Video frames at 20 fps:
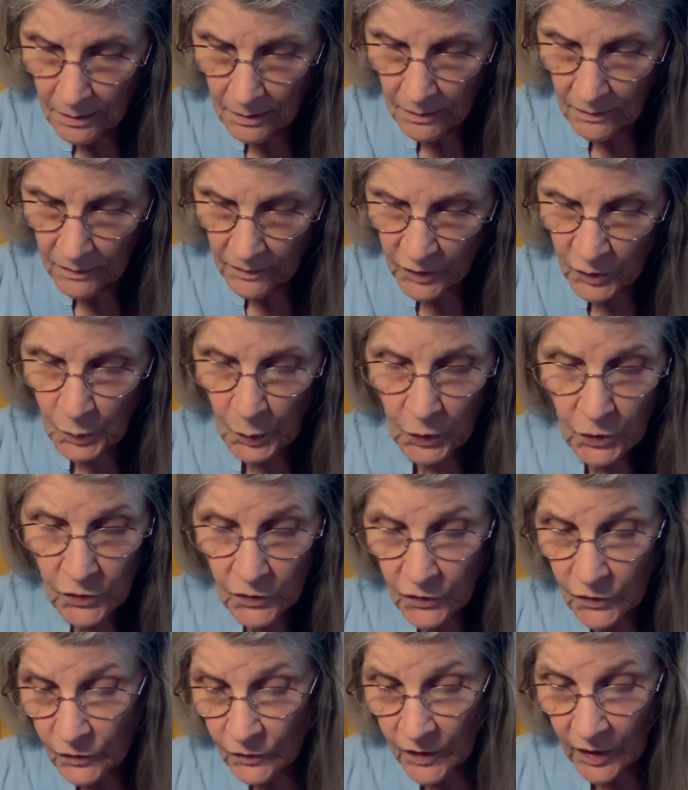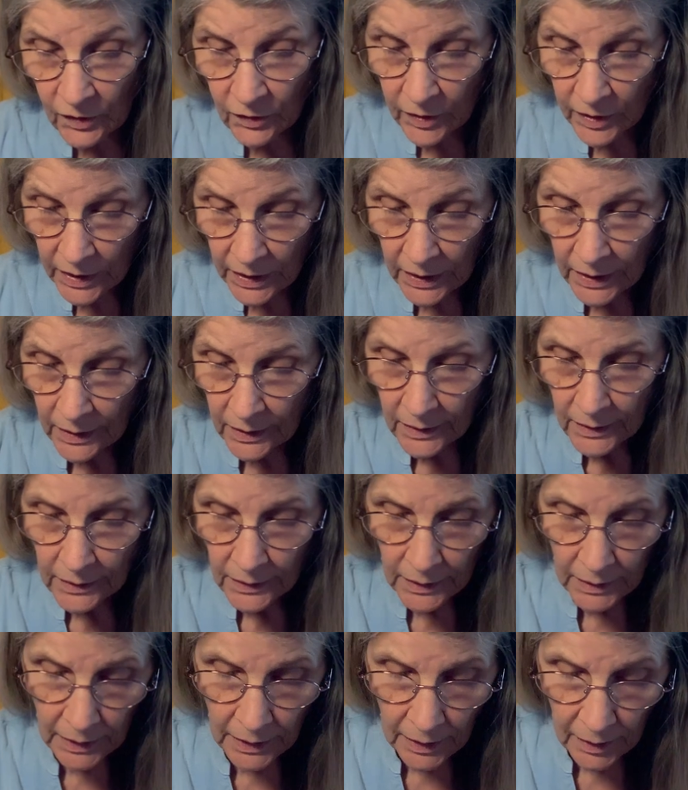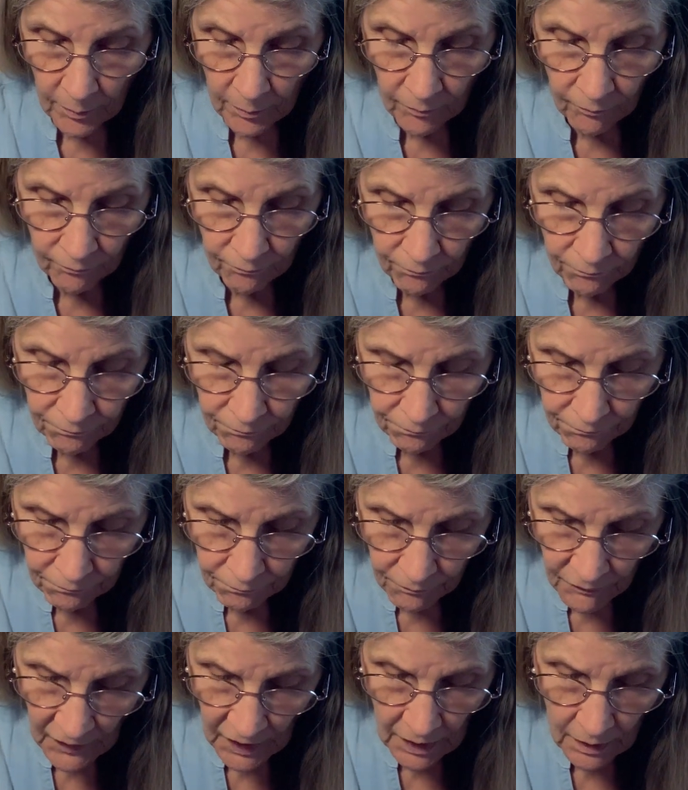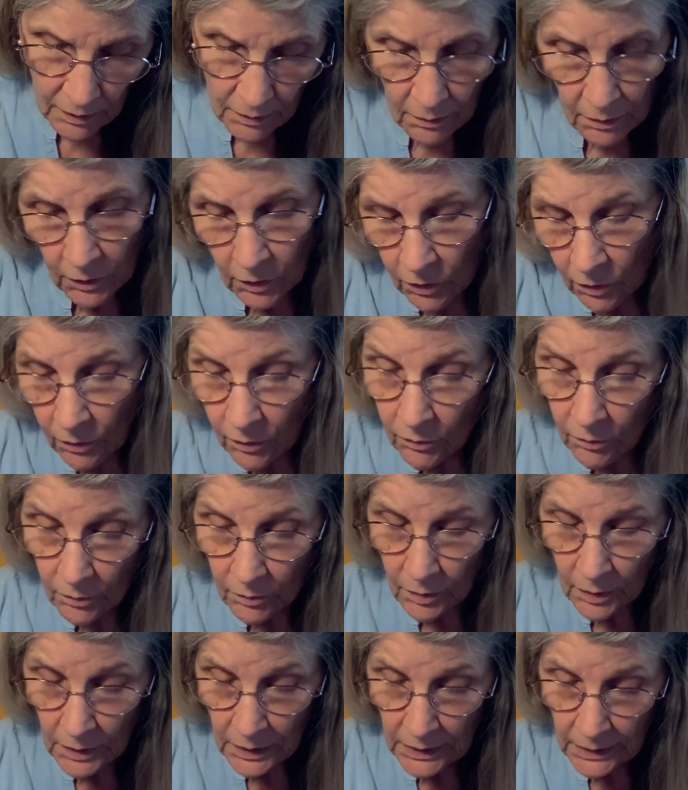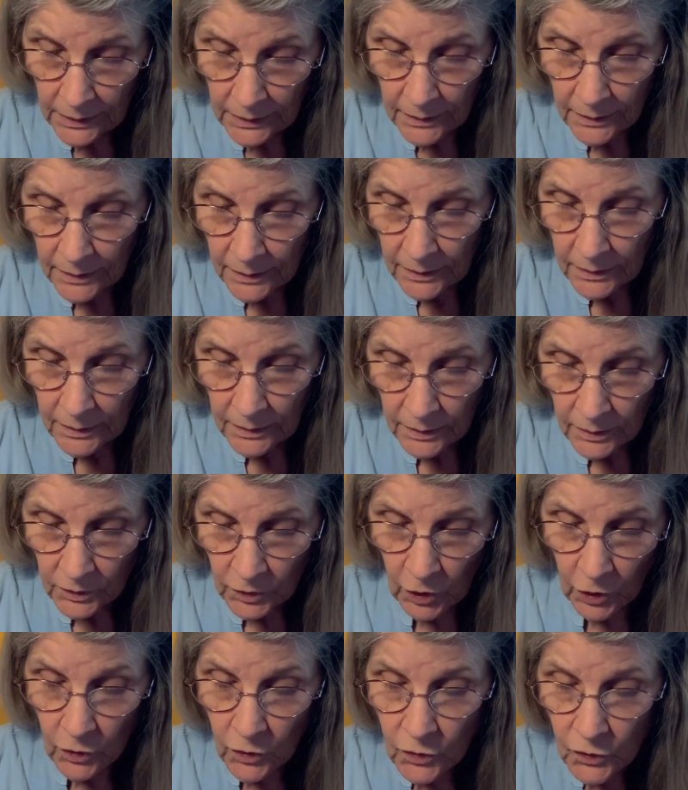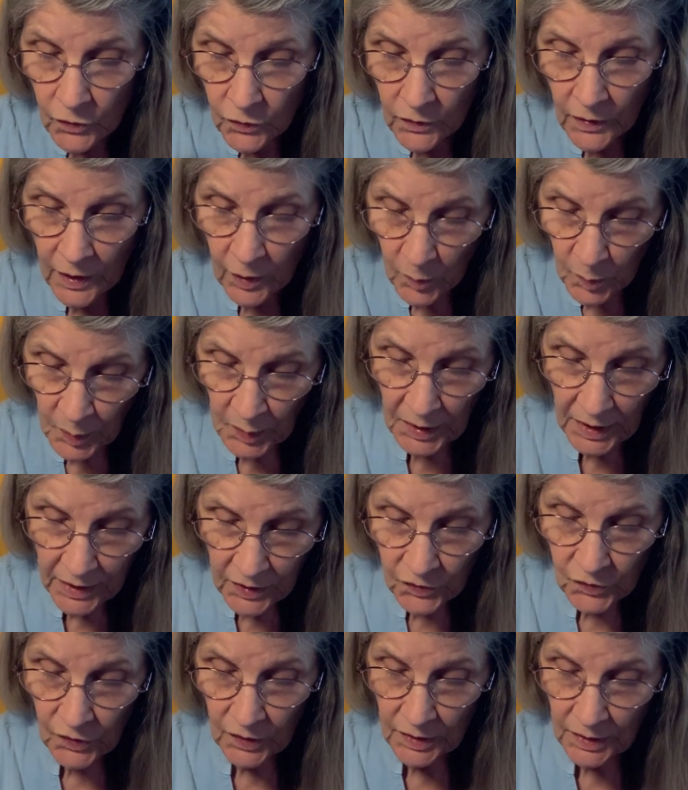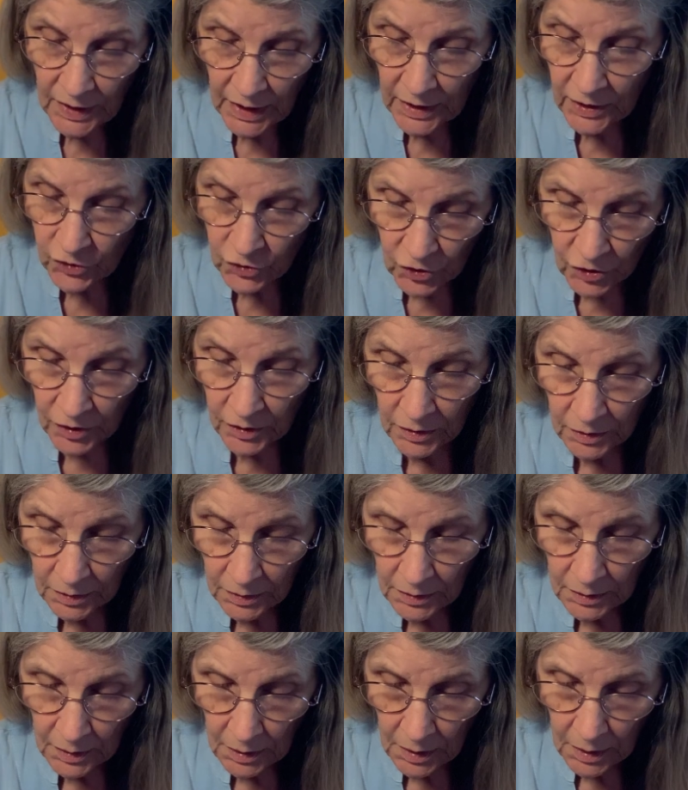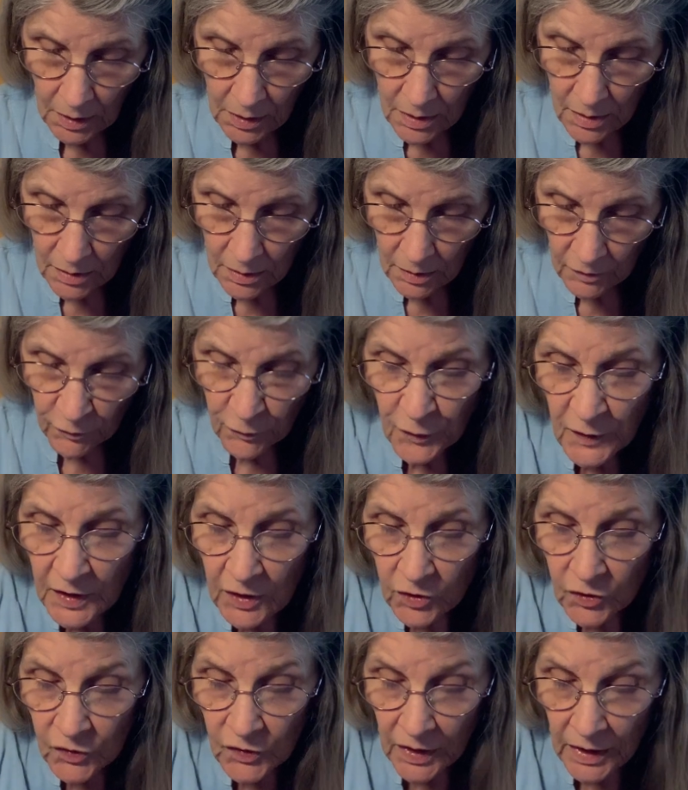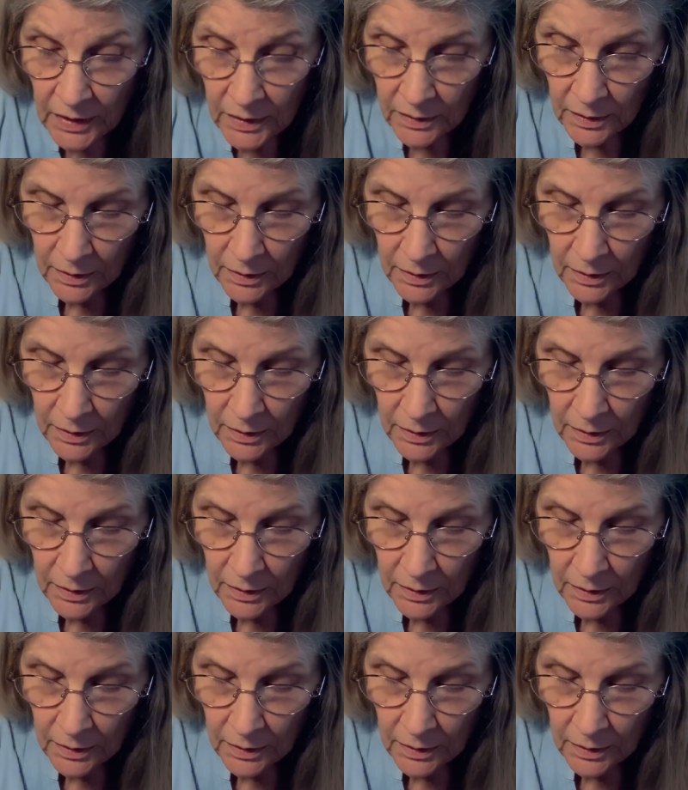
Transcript: This person's very, you know, knows their place in nature, feels it.